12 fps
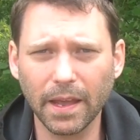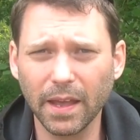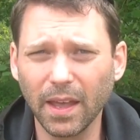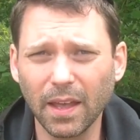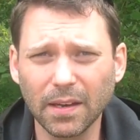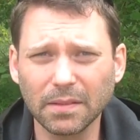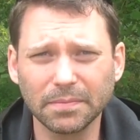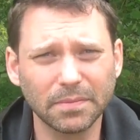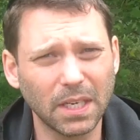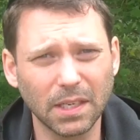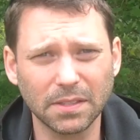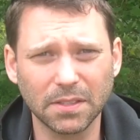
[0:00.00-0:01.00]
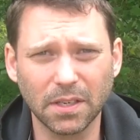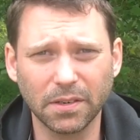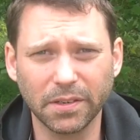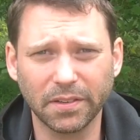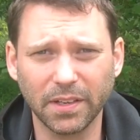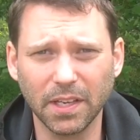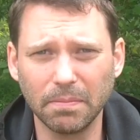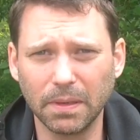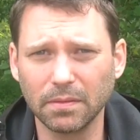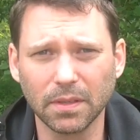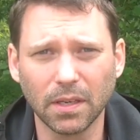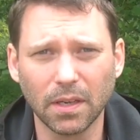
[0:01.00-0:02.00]
and sorry to say, but
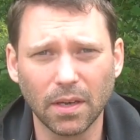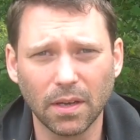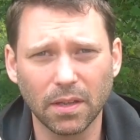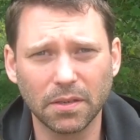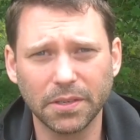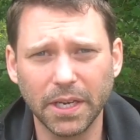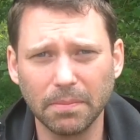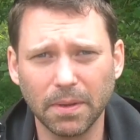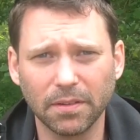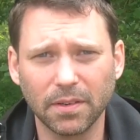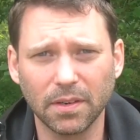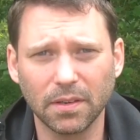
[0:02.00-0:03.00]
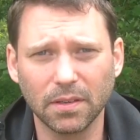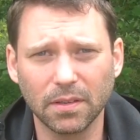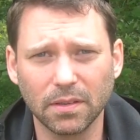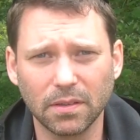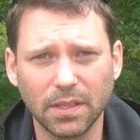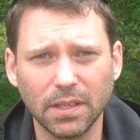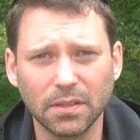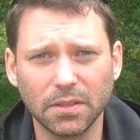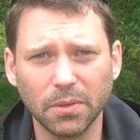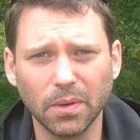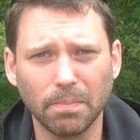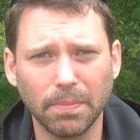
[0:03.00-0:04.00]
the trailmaster did
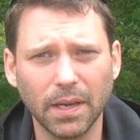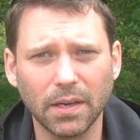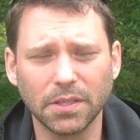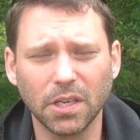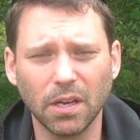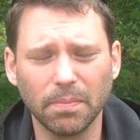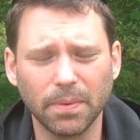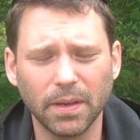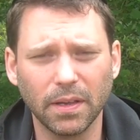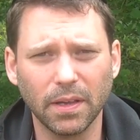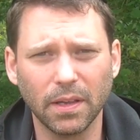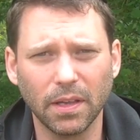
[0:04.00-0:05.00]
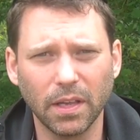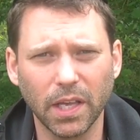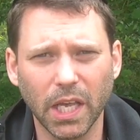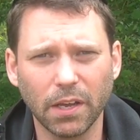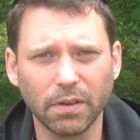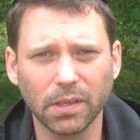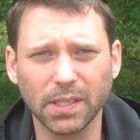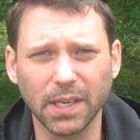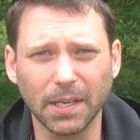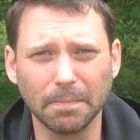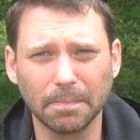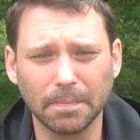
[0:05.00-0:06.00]
do a better job every
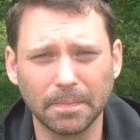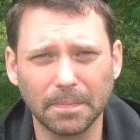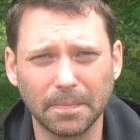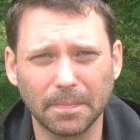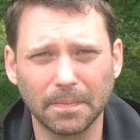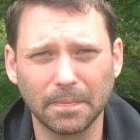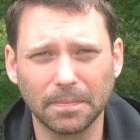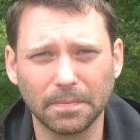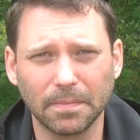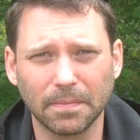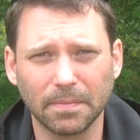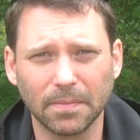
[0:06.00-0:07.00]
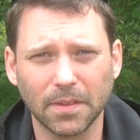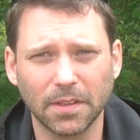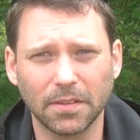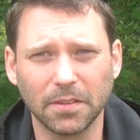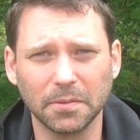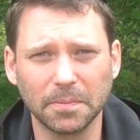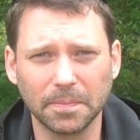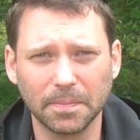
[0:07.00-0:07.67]
time. So